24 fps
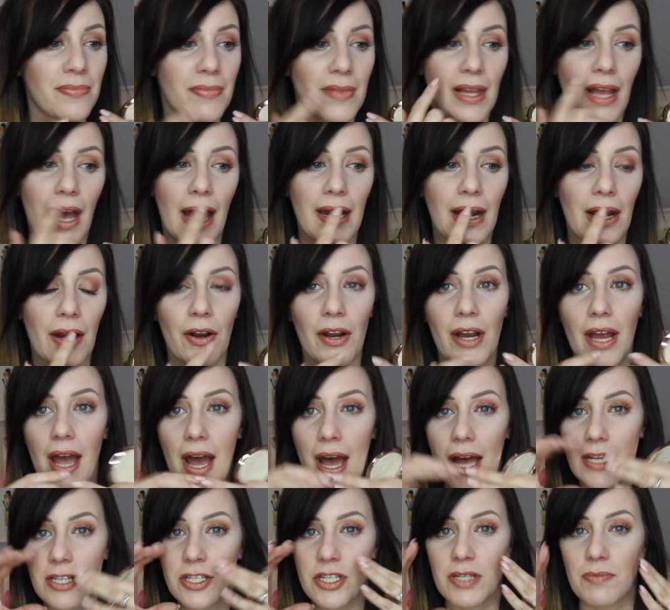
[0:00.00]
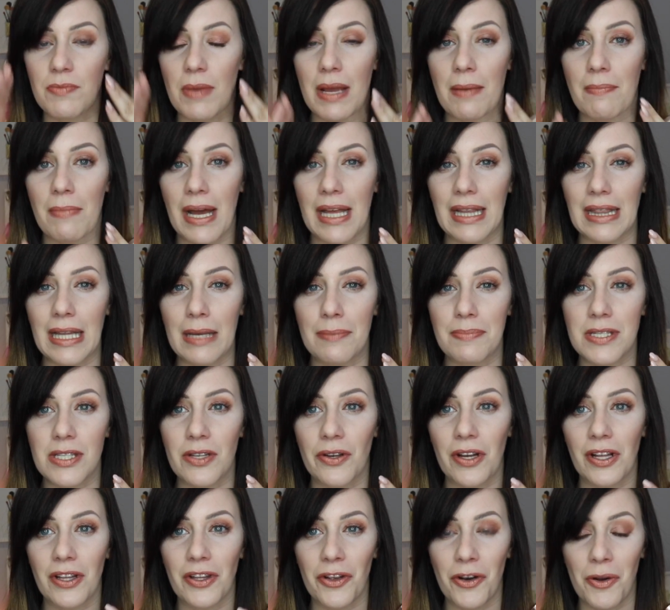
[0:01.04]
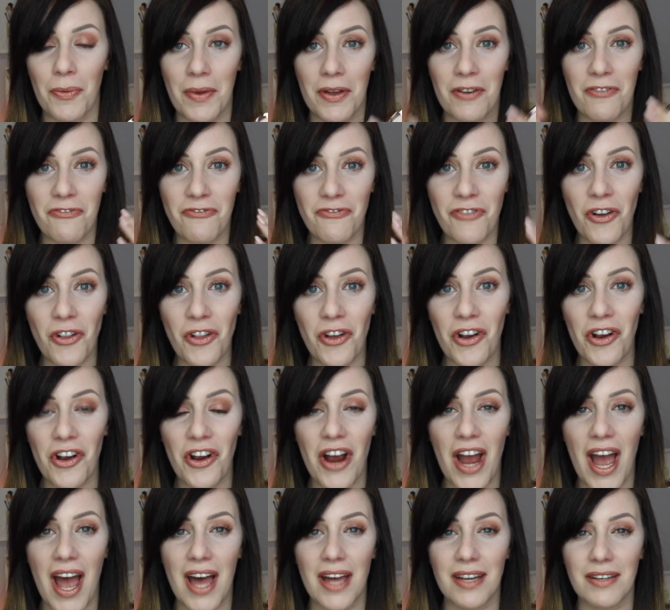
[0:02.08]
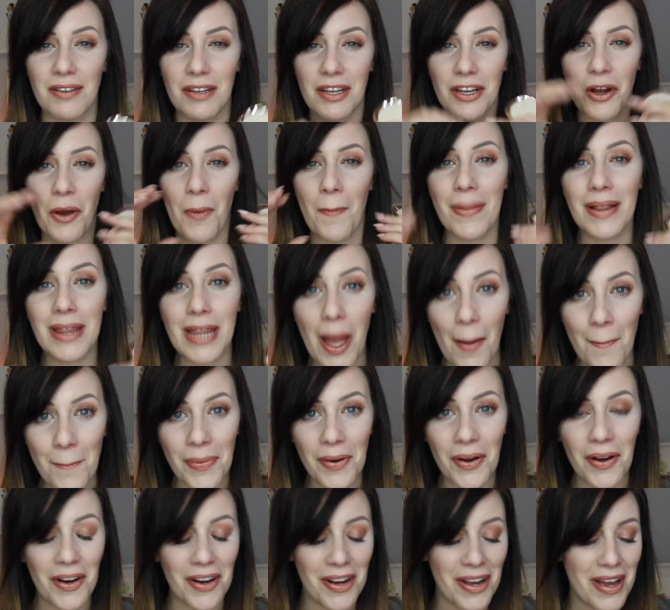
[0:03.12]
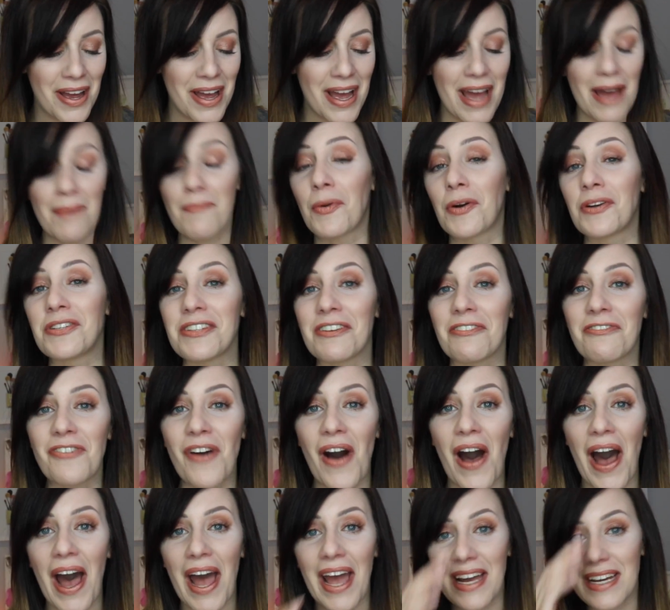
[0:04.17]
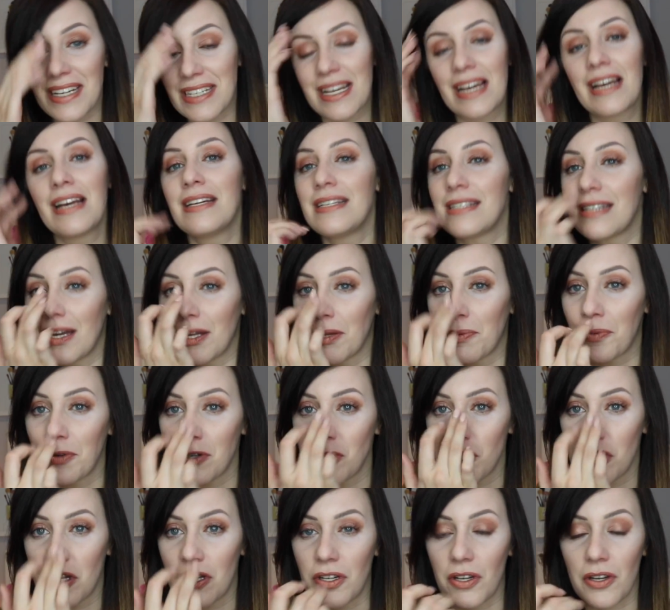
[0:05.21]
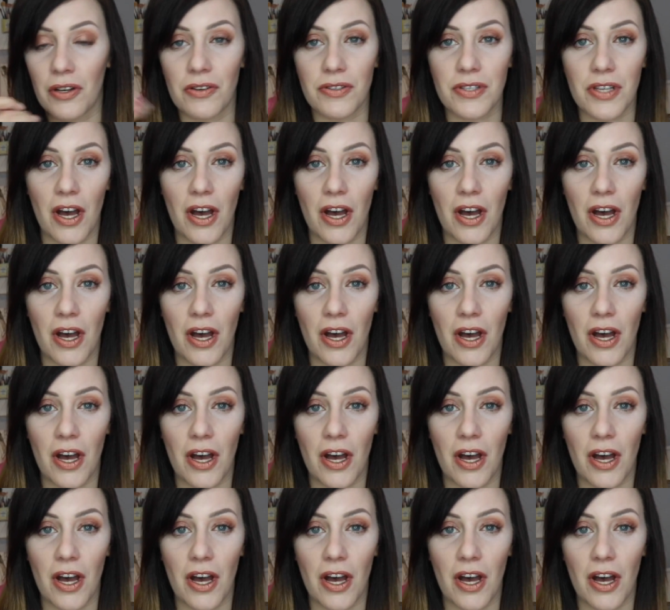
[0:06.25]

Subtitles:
that area and just make my lips look a little bit fuller and, plumper, more defined down the bridge of the nose,